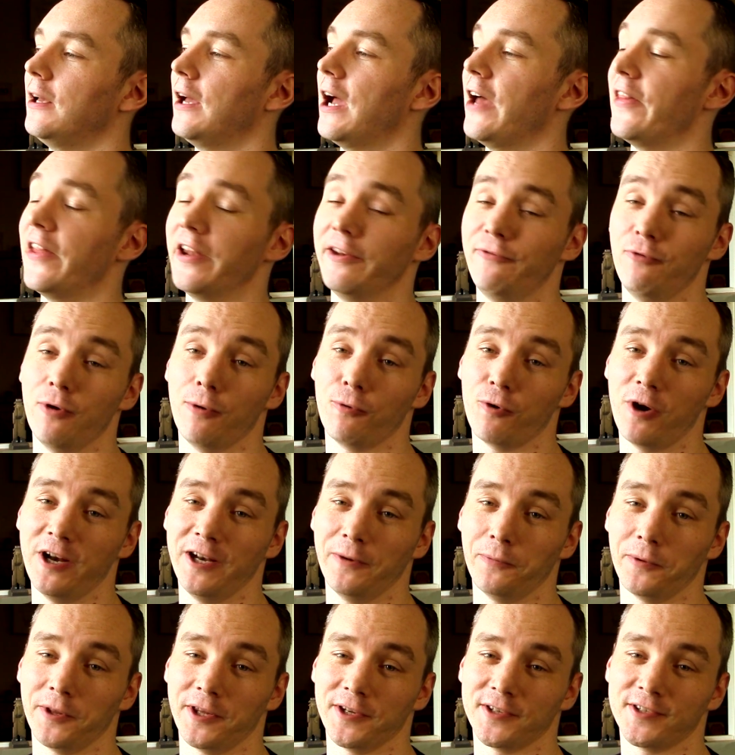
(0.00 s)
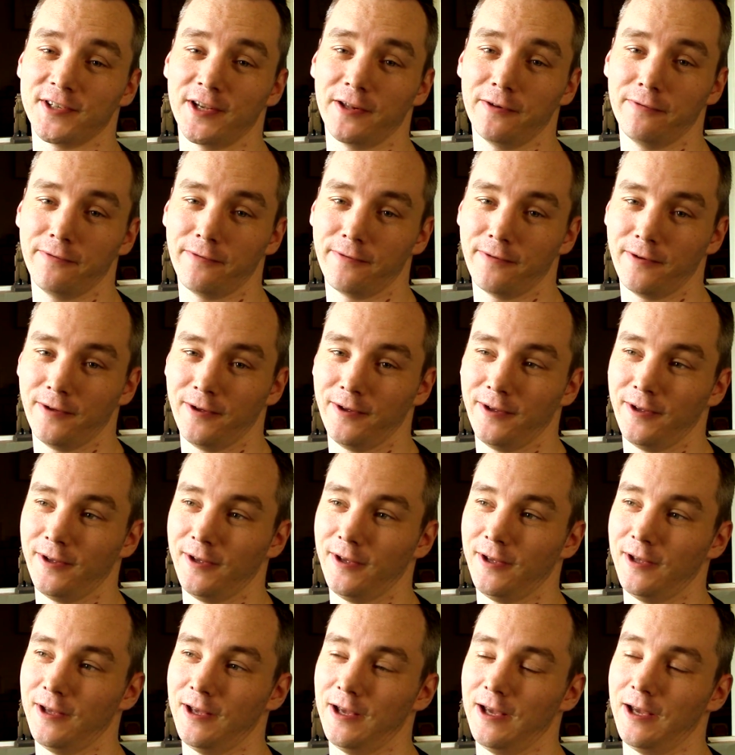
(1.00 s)
And then if you upgrade it with itself,
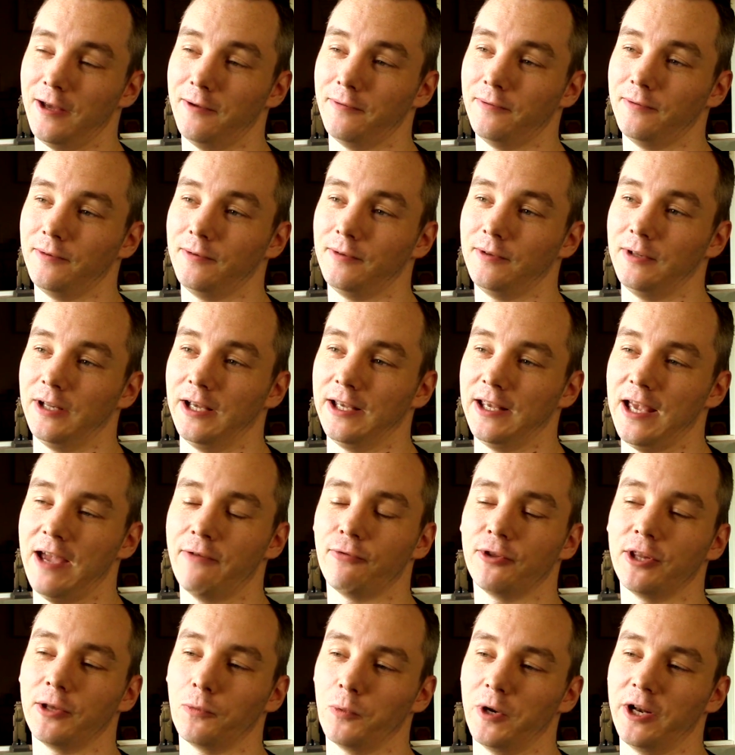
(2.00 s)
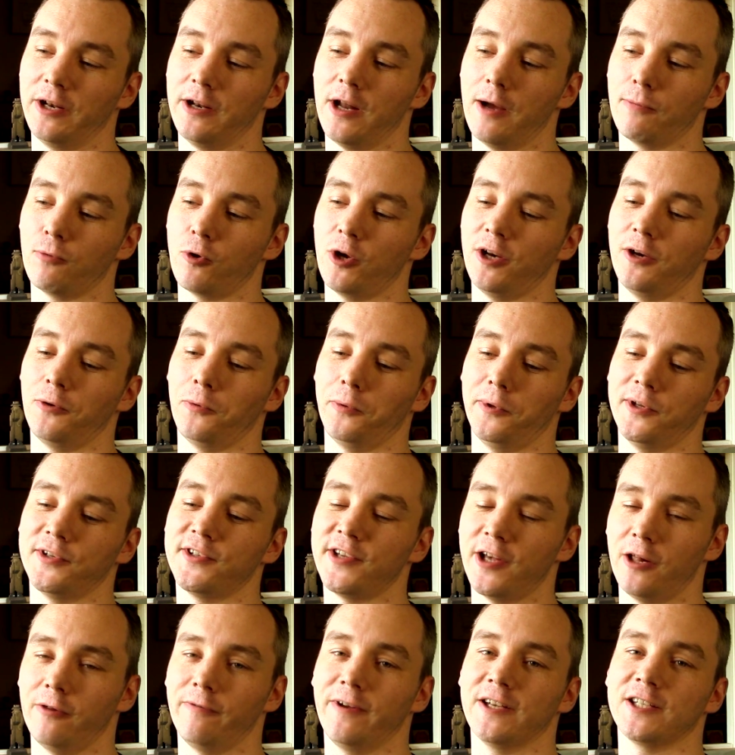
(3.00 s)
like everything when upgraded with
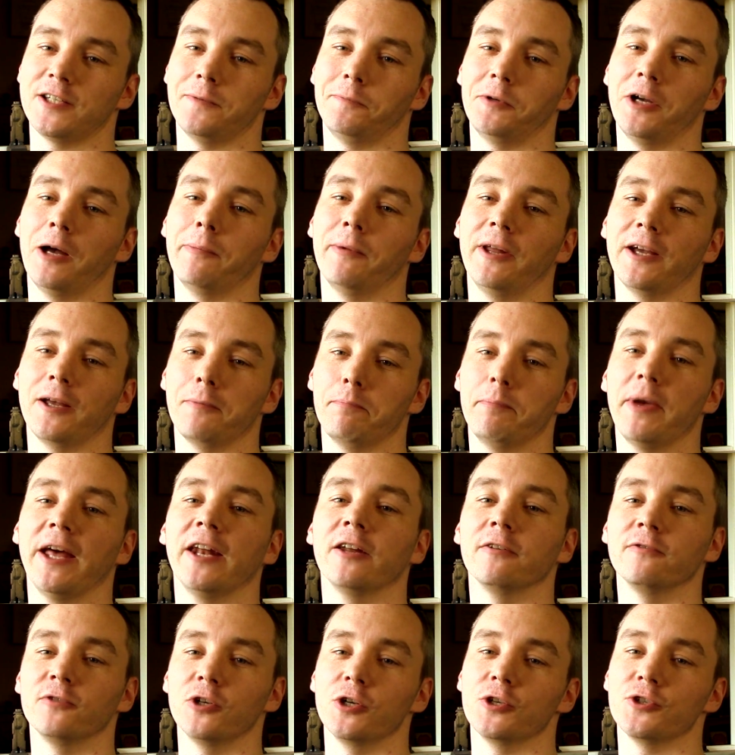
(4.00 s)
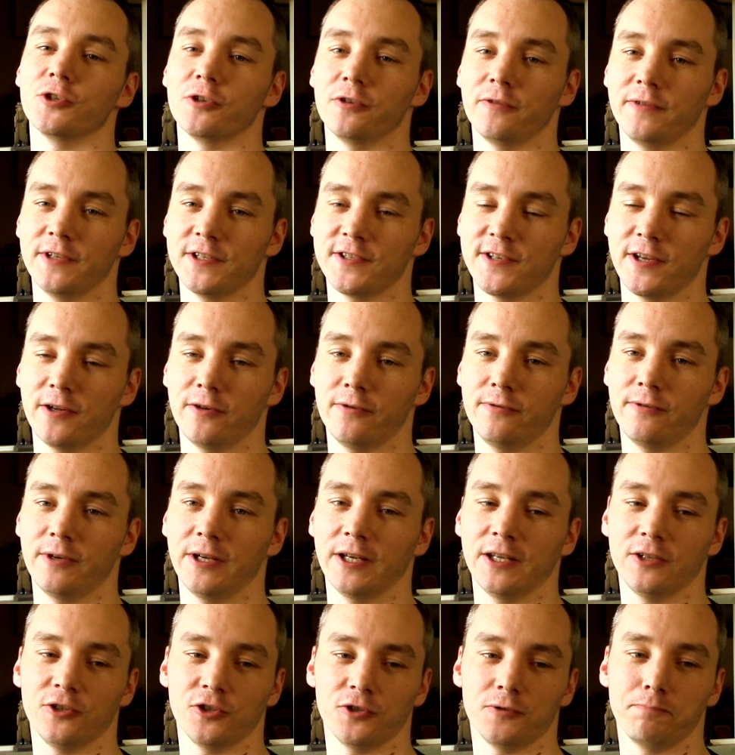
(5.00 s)
itself has to become like a better version of itself,
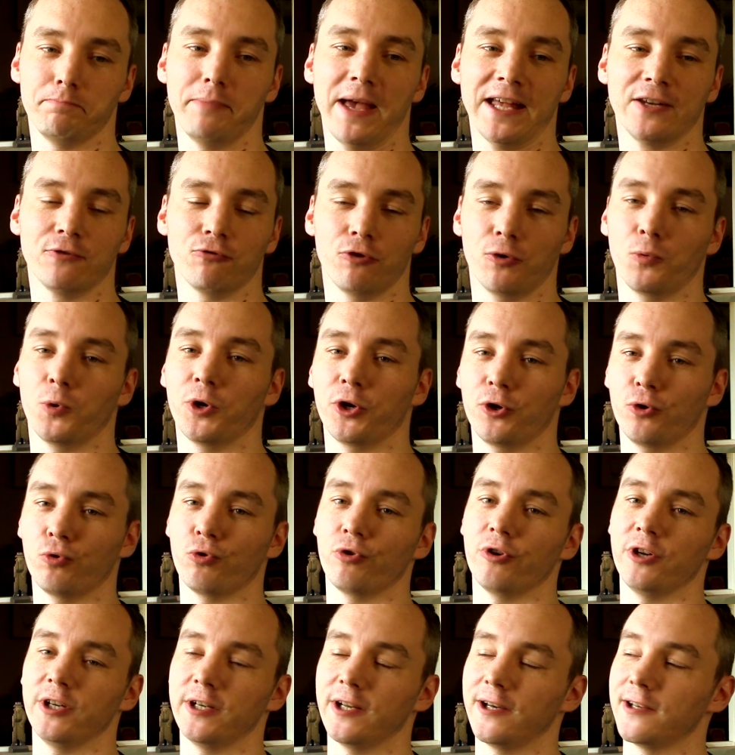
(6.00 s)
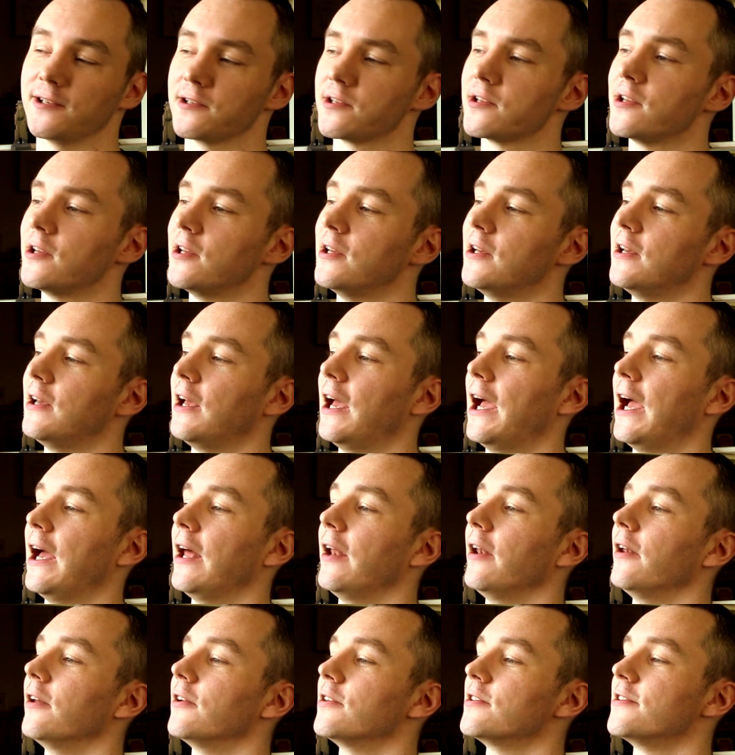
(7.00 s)
like just better at what it already does.
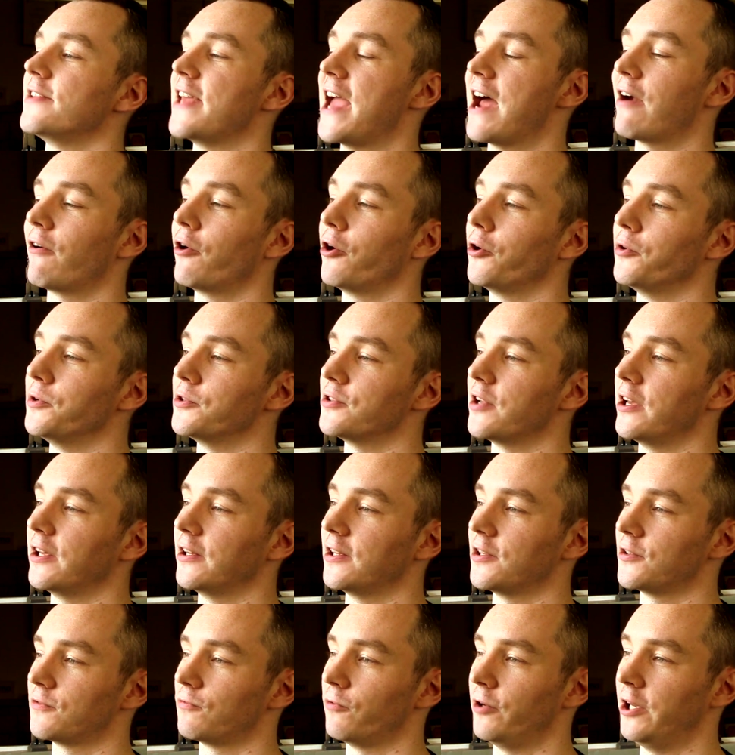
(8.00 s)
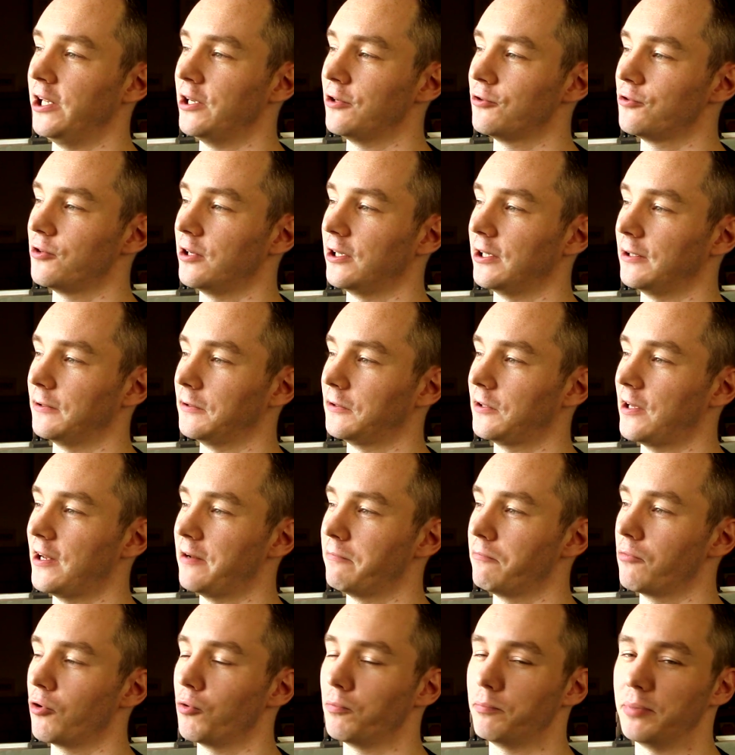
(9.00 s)
And the arrow is like this really interesting
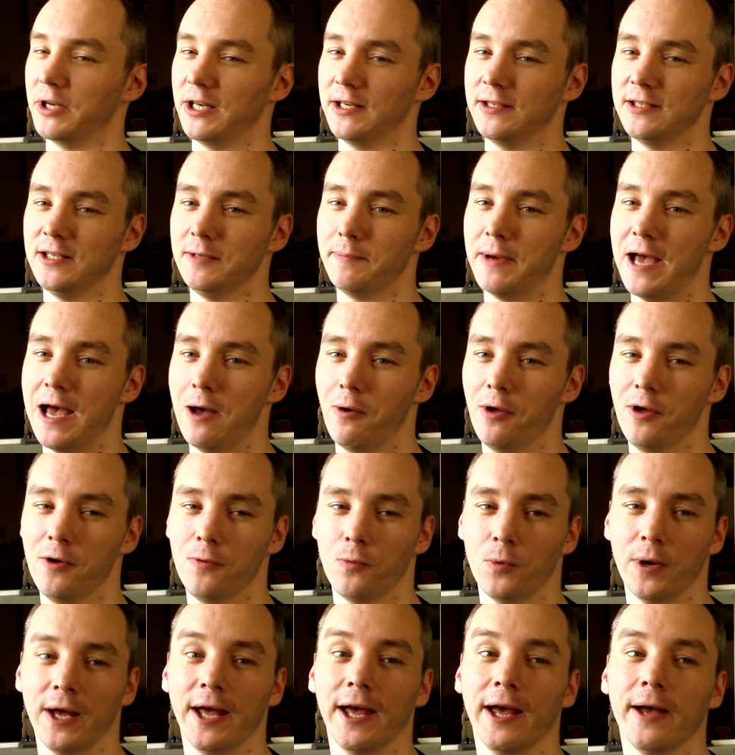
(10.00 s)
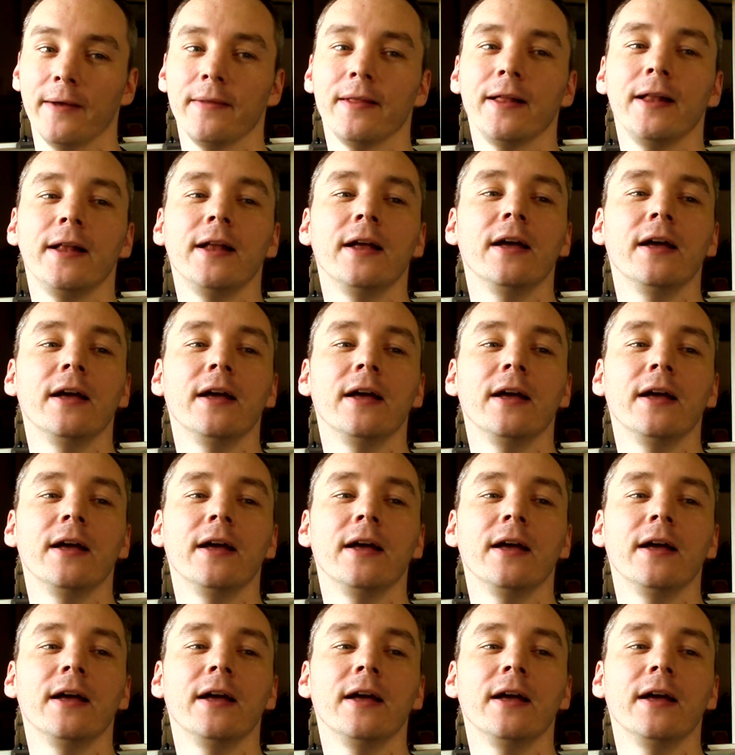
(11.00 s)
kind of mobility power where,